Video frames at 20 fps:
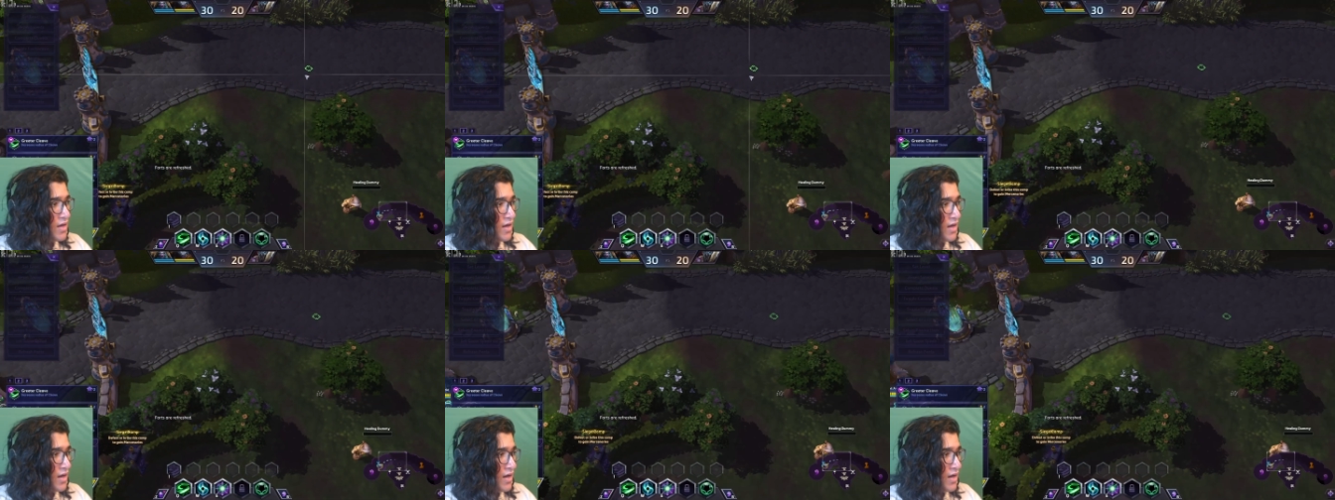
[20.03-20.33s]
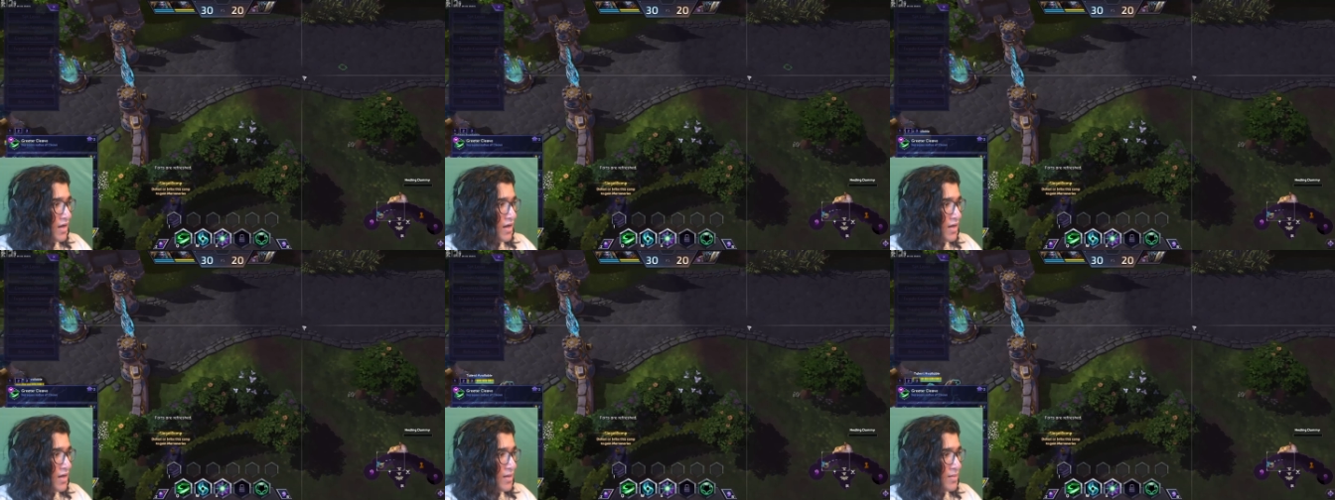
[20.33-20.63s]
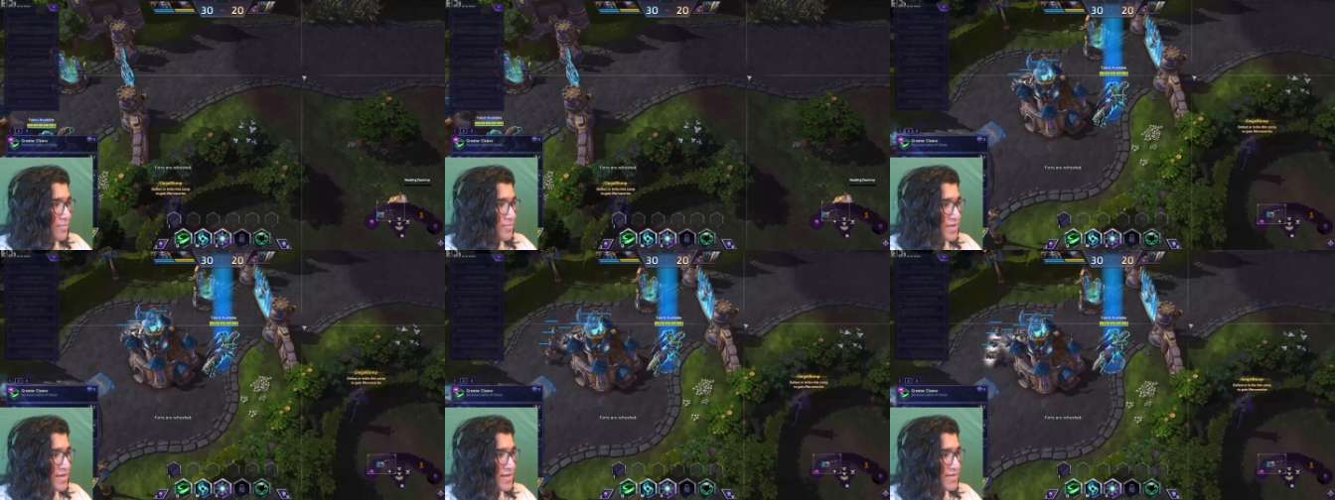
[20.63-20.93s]

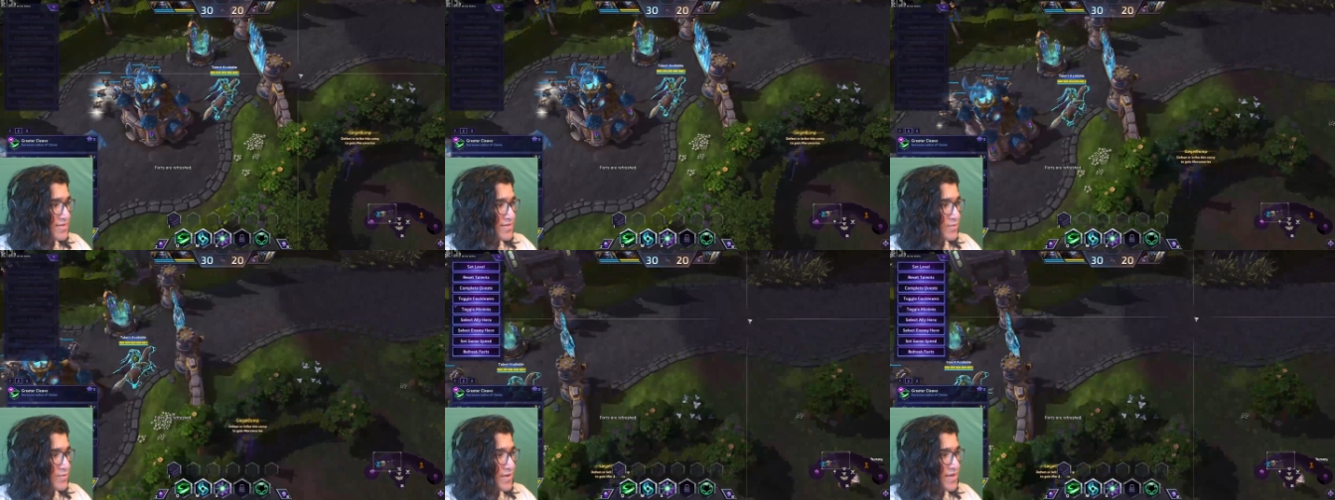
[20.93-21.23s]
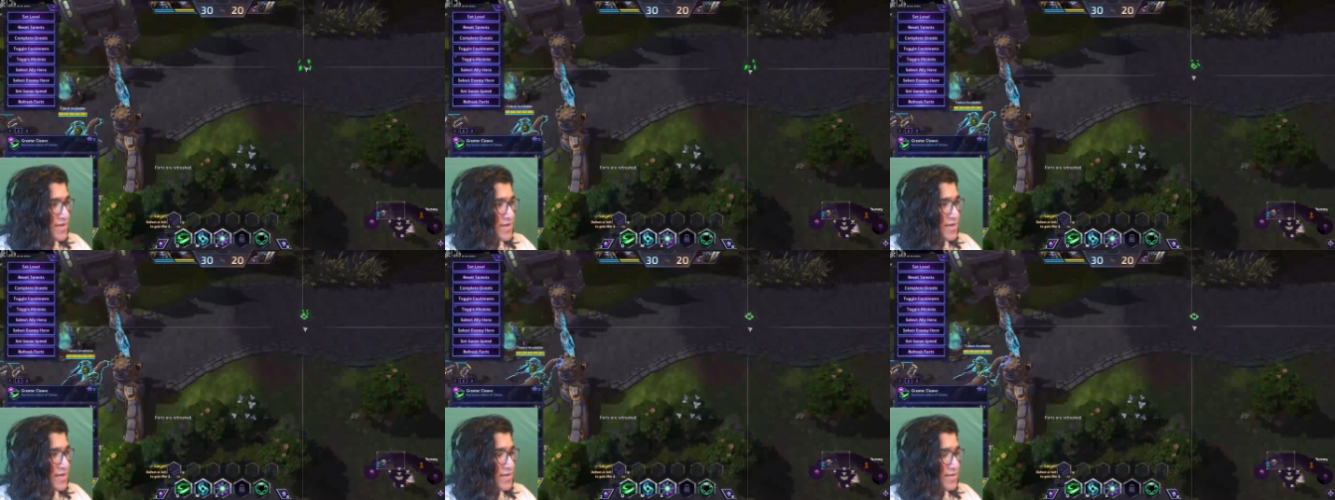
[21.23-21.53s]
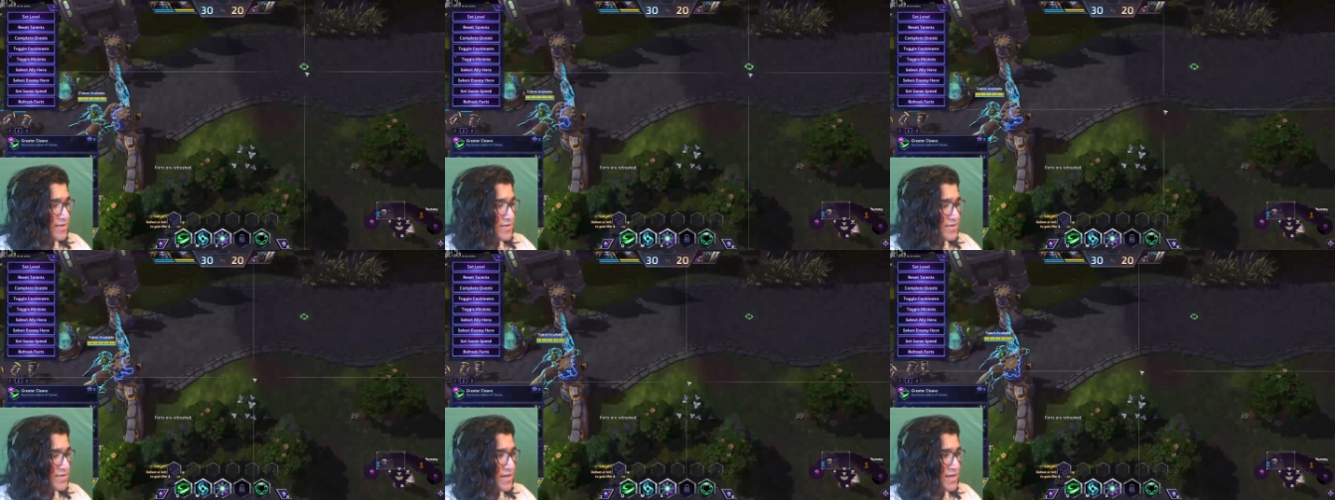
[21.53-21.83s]
Because the way
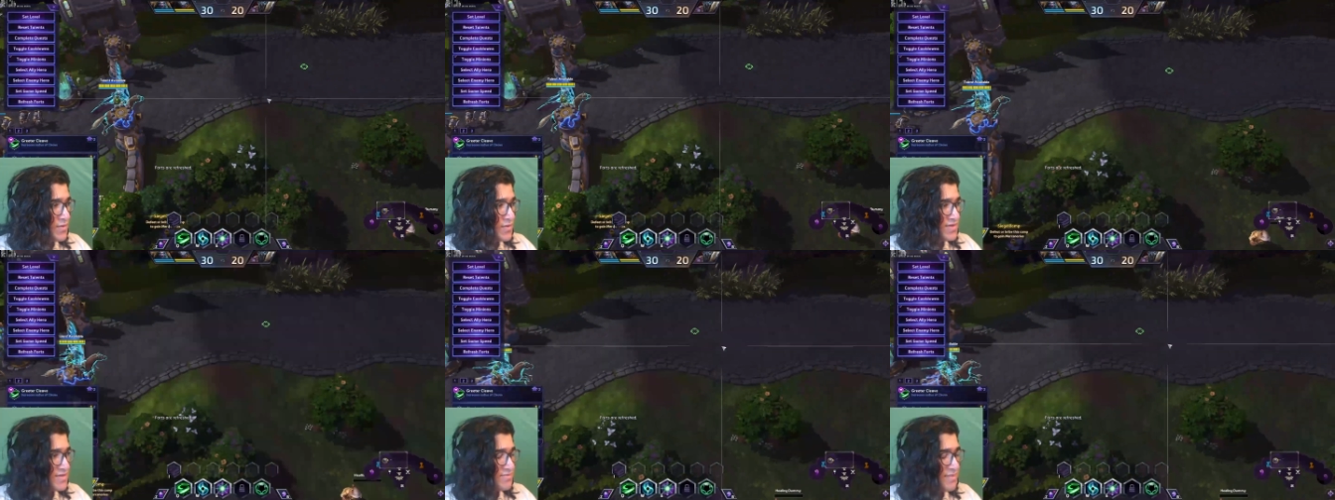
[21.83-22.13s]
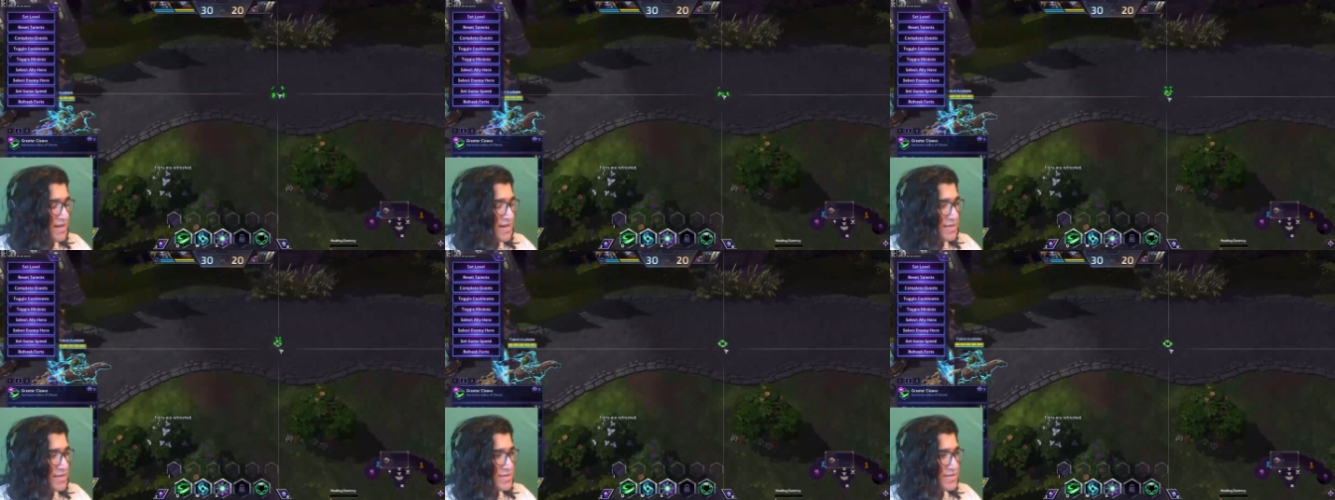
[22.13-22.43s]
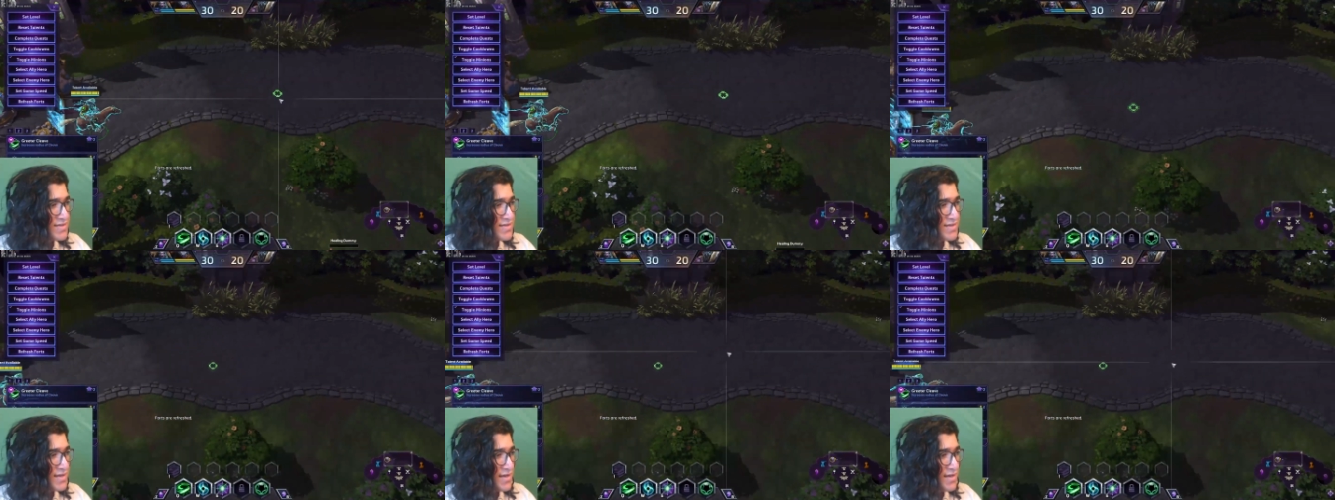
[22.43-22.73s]
this Q is balanced